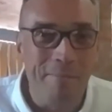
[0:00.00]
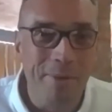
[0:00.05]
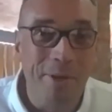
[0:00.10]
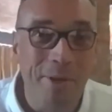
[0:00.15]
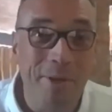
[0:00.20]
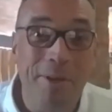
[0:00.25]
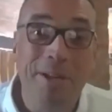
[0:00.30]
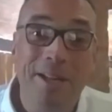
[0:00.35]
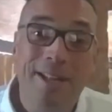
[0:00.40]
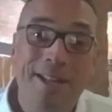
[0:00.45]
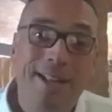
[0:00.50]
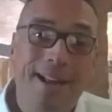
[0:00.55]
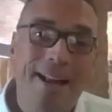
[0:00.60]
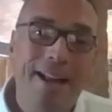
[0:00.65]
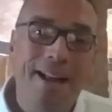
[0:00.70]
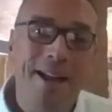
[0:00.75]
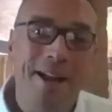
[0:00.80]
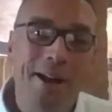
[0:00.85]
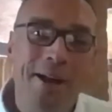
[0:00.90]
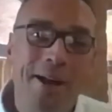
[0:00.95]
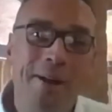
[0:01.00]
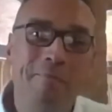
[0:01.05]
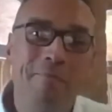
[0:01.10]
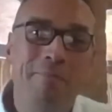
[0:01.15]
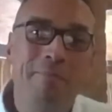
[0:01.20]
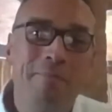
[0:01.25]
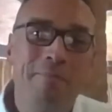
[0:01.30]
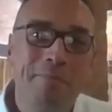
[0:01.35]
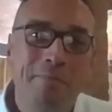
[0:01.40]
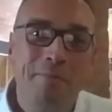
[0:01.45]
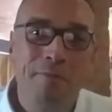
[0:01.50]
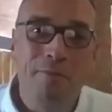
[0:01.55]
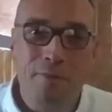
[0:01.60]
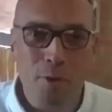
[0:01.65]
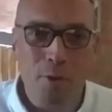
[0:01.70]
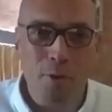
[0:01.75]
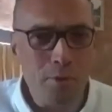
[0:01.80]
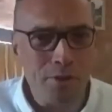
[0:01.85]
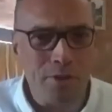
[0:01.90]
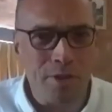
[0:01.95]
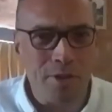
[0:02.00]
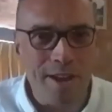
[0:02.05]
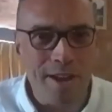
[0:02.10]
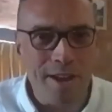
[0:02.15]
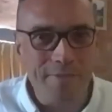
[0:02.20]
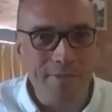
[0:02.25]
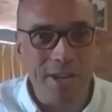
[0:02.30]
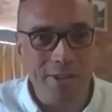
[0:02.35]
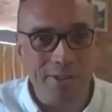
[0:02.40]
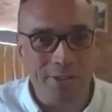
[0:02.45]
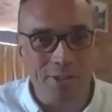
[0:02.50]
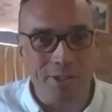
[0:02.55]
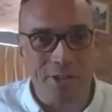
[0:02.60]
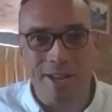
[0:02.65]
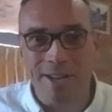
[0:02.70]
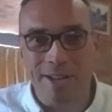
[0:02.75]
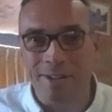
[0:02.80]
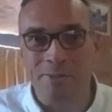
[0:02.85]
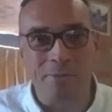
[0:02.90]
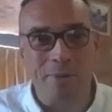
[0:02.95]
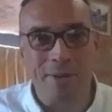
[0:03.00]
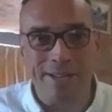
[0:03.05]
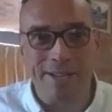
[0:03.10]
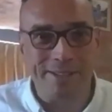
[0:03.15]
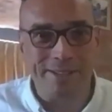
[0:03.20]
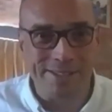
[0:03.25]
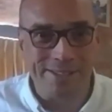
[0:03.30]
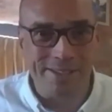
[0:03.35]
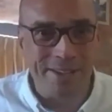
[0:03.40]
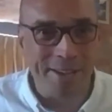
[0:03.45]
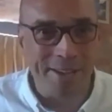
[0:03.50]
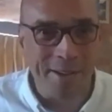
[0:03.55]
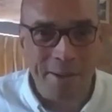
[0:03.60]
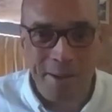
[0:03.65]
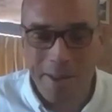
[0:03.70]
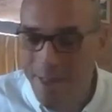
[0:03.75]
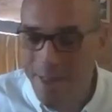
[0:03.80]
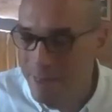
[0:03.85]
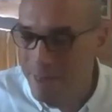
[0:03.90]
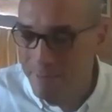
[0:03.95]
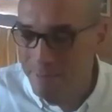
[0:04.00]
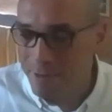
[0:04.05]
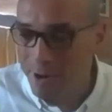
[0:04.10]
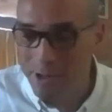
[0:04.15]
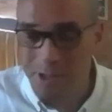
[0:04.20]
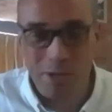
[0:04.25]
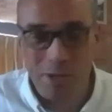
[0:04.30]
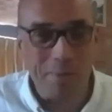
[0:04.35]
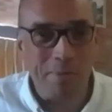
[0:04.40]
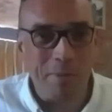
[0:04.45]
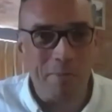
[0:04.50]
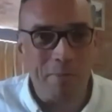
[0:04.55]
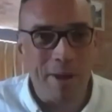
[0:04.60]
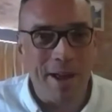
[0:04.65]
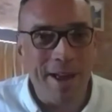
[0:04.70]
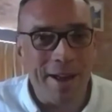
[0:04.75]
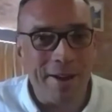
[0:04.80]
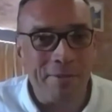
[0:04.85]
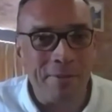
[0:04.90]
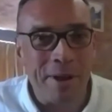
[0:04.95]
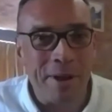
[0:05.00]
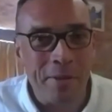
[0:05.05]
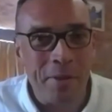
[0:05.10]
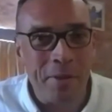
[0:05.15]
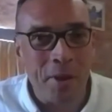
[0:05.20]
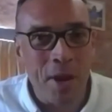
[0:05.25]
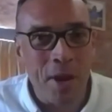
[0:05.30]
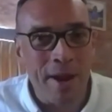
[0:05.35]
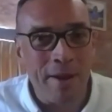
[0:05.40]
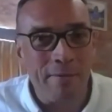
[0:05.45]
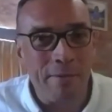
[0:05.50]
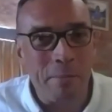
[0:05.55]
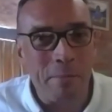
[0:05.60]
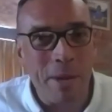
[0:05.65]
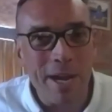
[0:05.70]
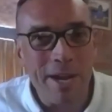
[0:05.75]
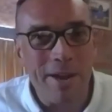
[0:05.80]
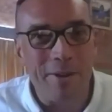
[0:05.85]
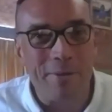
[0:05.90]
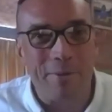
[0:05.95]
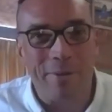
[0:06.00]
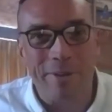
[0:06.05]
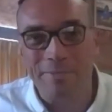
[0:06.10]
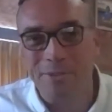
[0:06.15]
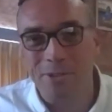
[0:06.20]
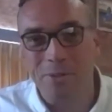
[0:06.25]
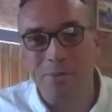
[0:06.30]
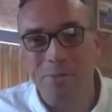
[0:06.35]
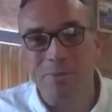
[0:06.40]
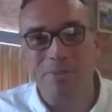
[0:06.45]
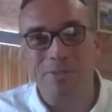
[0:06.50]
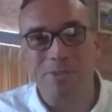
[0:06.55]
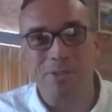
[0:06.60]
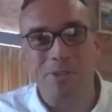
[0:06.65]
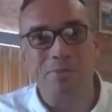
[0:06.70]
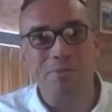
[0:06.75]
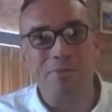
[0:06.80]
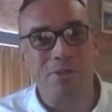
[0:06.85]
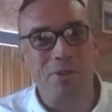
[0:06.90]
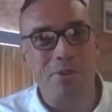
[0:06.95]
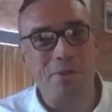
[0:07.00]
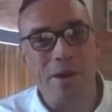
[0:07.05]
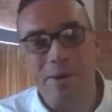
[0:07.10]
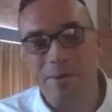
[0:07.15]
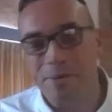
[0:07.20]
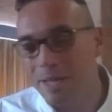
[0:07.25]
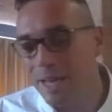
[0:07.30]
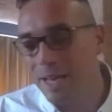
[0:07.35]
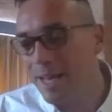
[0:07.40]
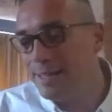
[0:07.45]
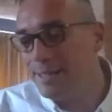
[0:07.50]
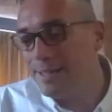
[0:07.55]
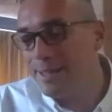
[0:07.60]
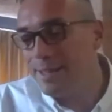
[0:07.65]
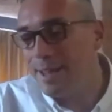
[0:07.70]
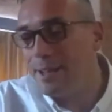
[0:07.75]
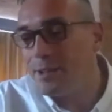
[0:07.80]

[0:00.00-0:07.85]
But um, food doesn't have to taste nice when it's uh, freshly prepared rather than out of a microwave two, two, two hours later.